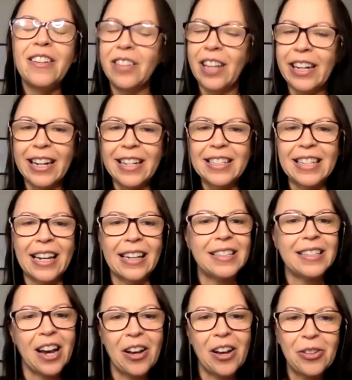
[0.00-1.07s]
like I
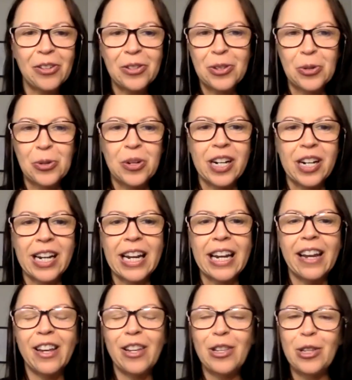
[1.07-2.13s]
said, tell their
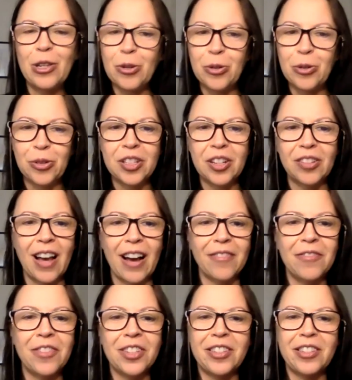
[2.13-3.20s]
story, use a lot
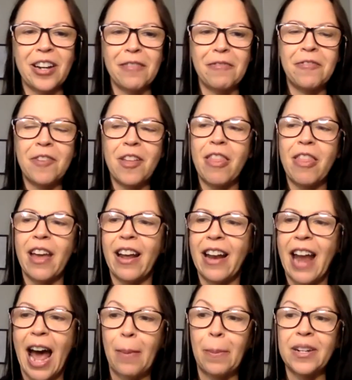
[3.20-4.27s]
of the stuff that
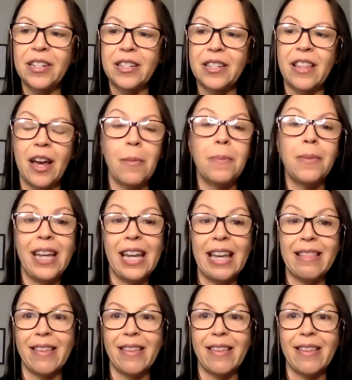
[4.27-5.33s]
had happened to them
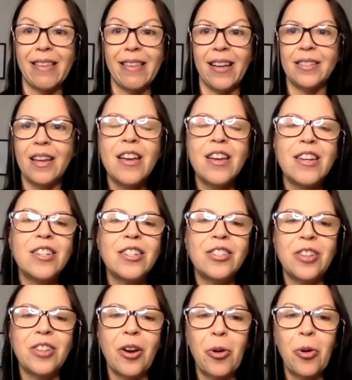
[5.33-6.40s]
in this.
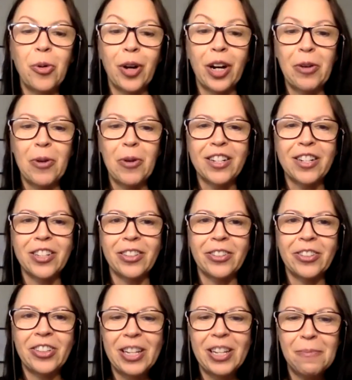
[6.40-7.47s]
So we're gonna
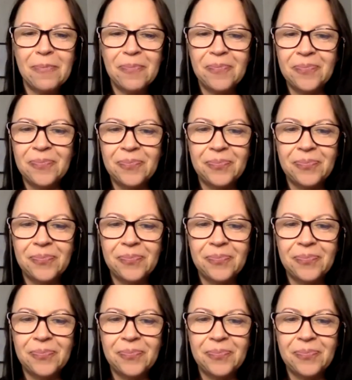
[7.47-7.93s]
watch another clip.